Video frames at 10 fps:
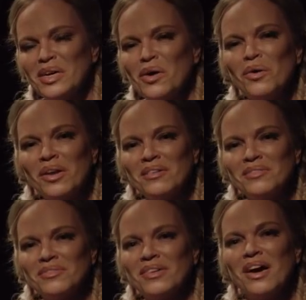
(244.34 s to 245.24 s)

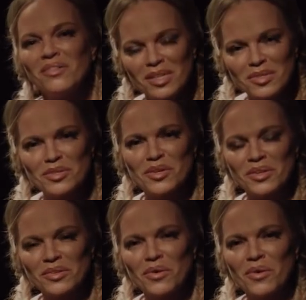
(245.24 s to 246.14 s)
Olav
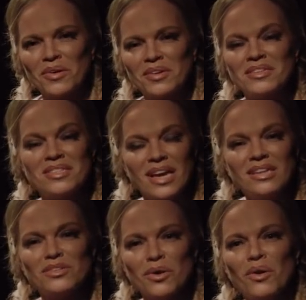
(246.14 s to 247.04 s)
Haraldsson, or
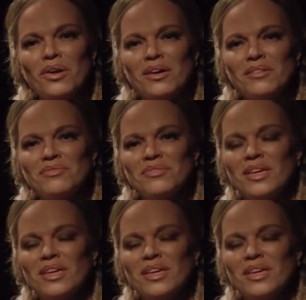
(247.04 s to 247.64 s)
Saint Olaf,